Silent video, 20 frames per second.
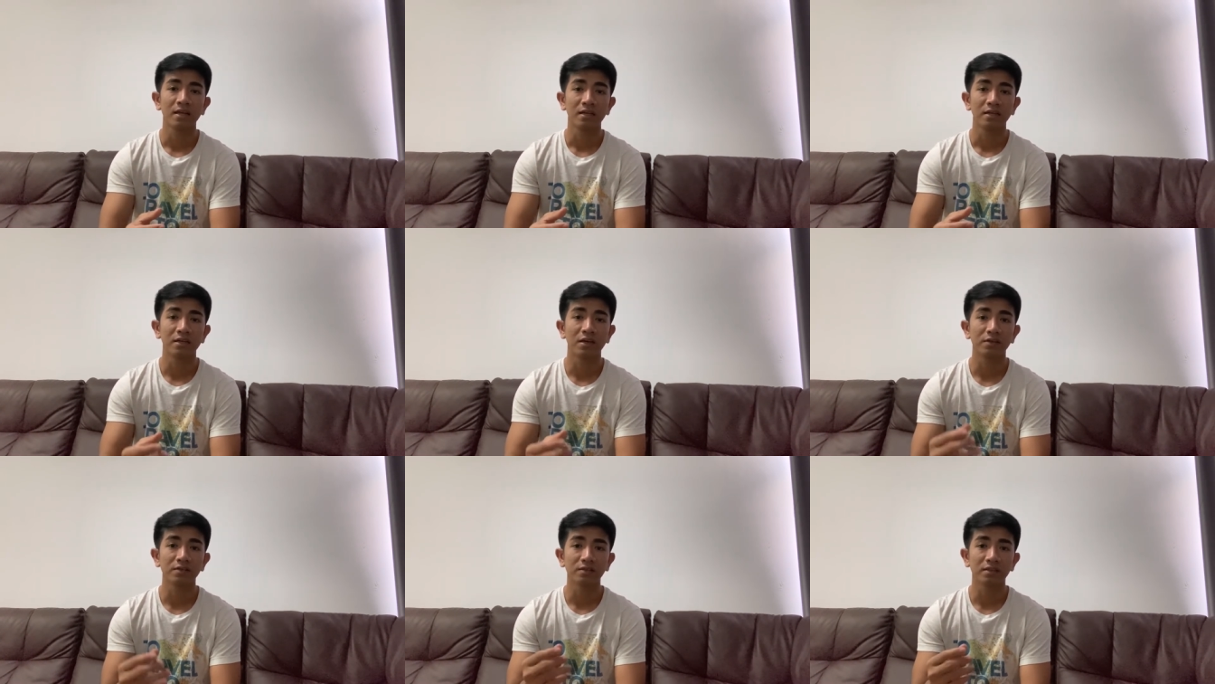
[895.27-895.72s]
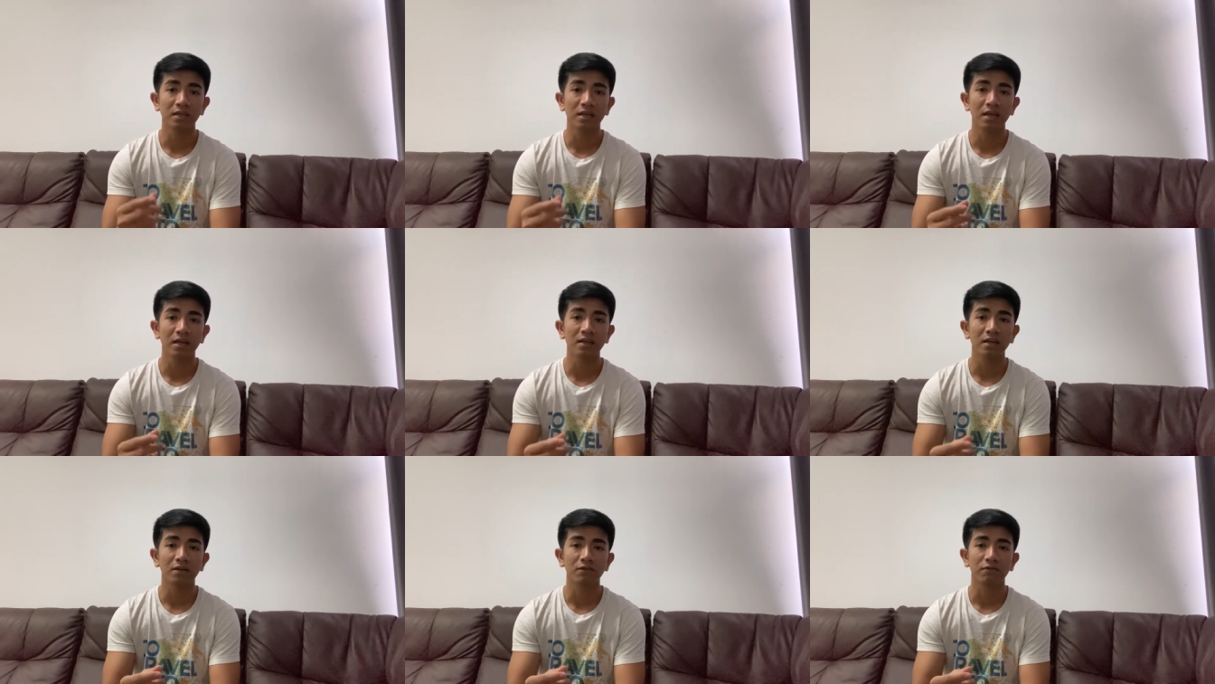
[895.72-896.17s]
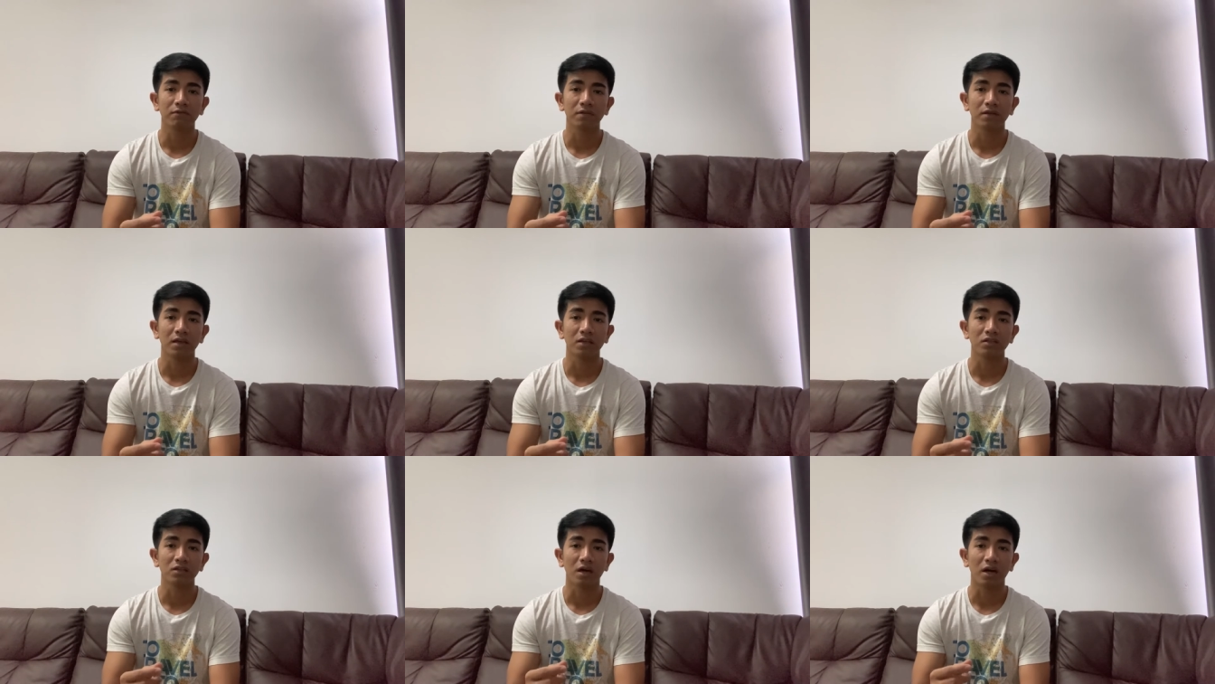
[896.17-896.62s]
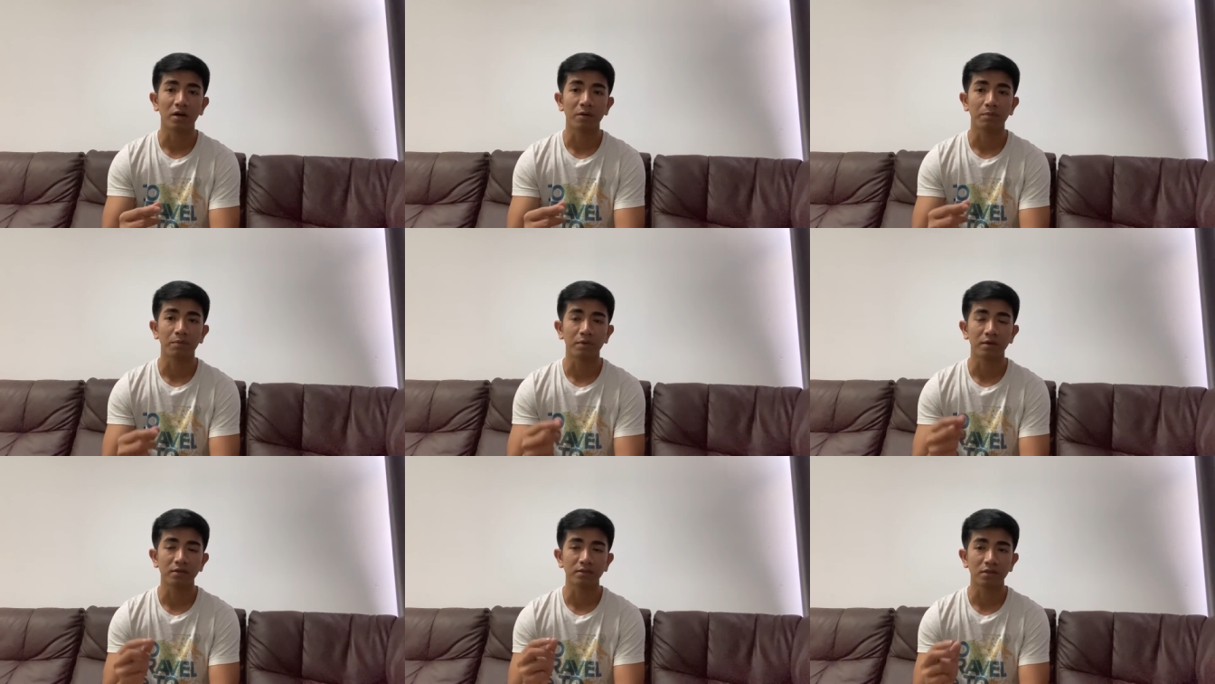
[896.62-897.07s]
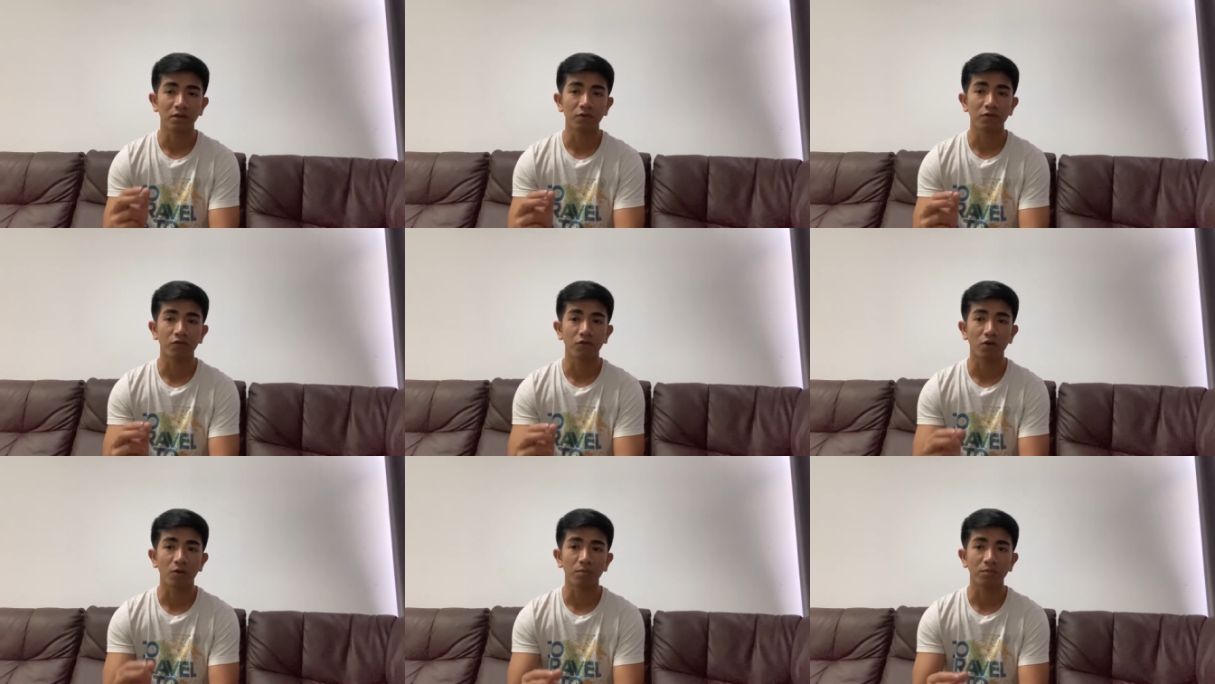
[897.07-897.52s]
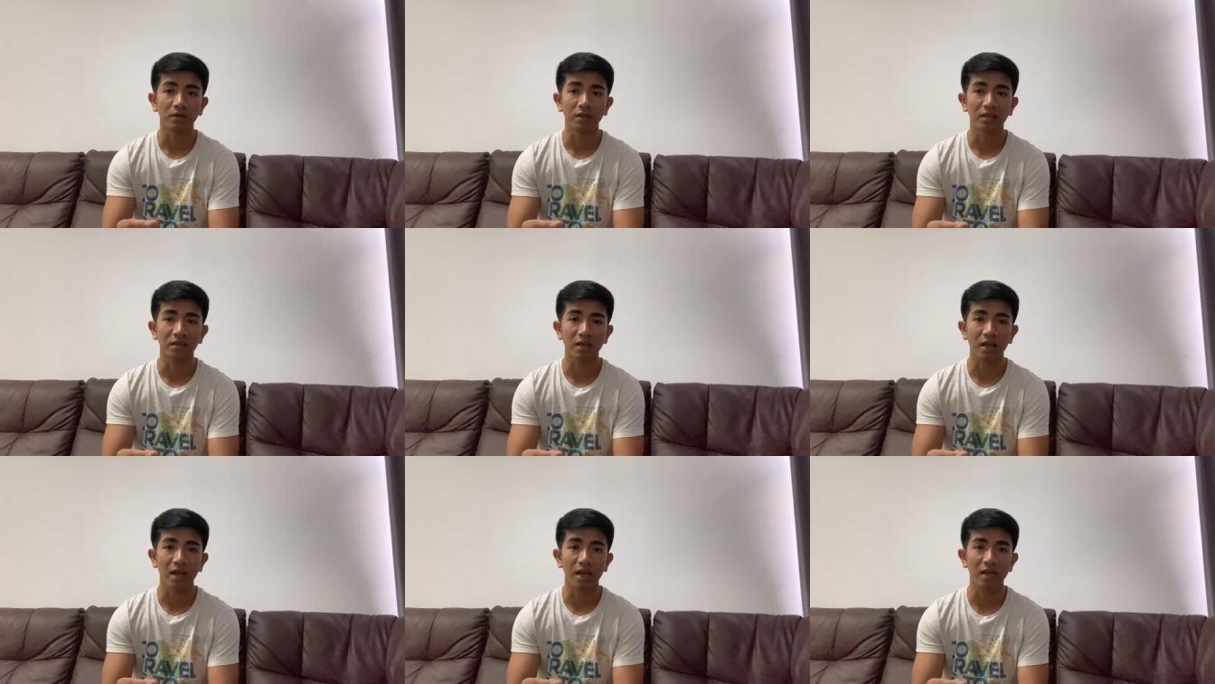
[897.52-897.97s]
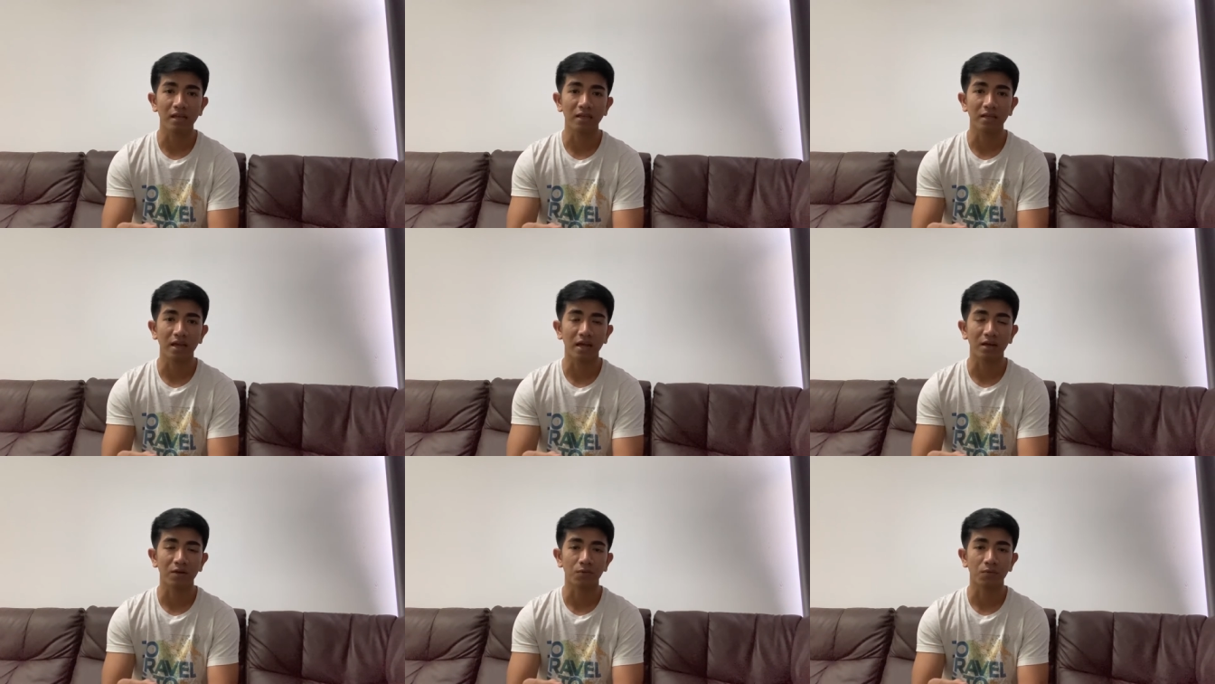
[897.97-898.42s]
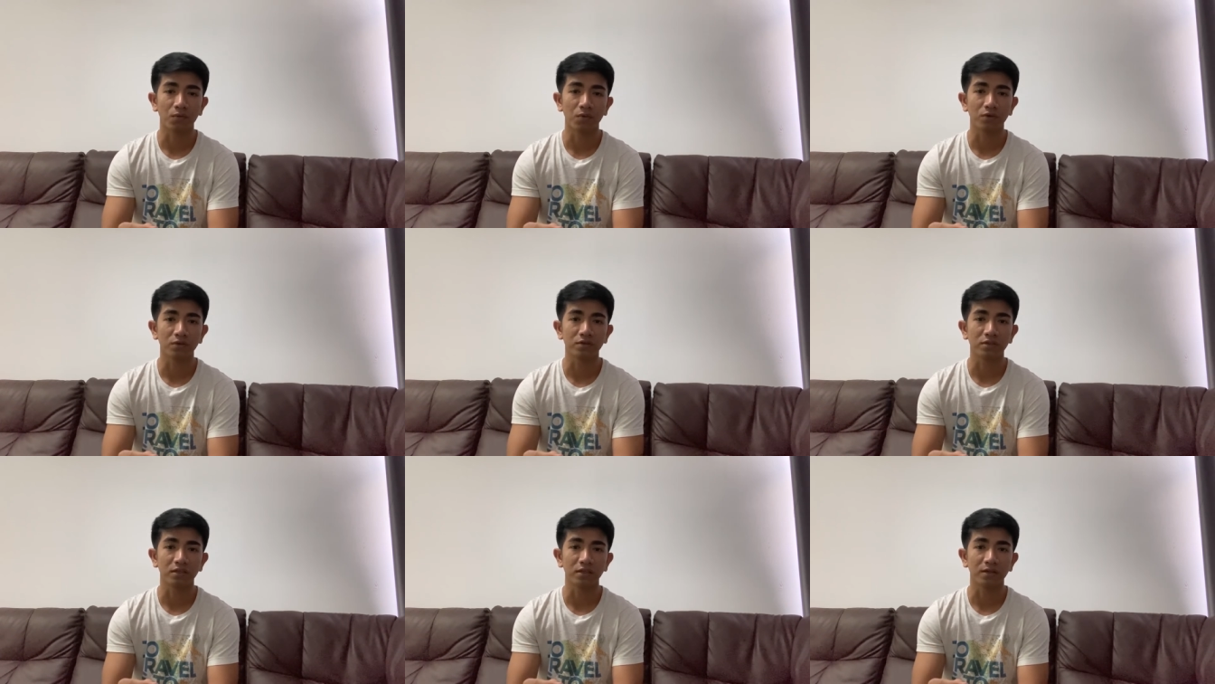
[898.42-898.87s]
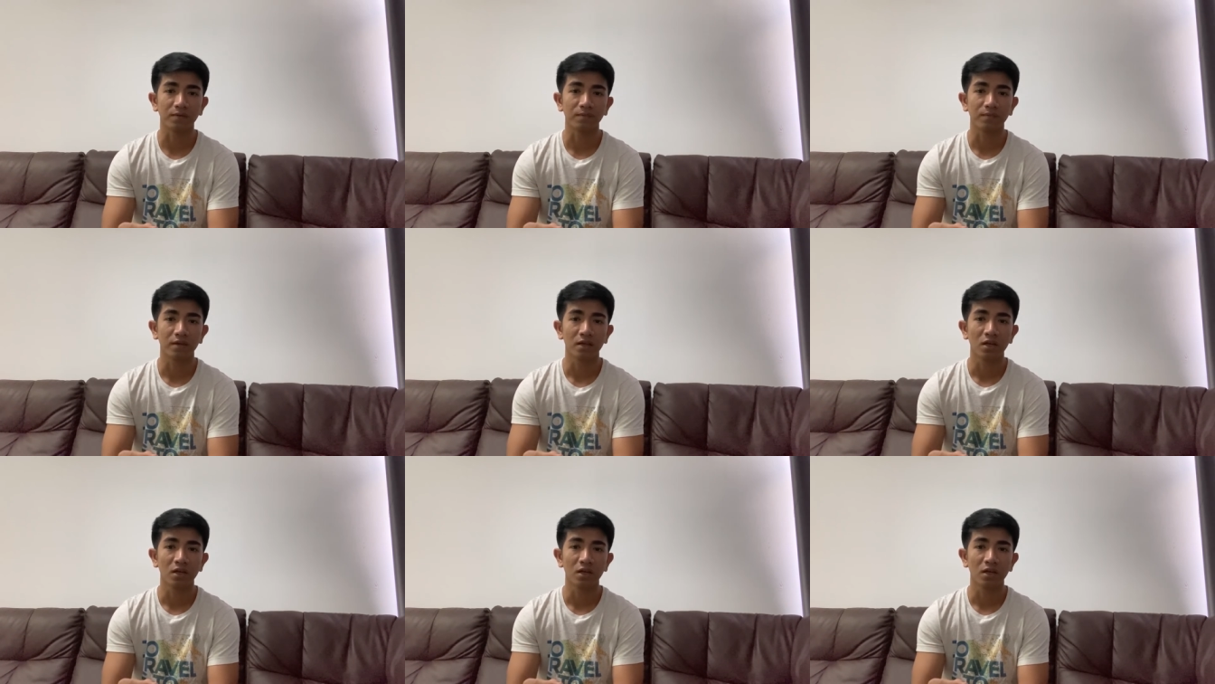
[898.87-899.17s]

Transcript: Their skin and flesh are preserved from decaying and rotting,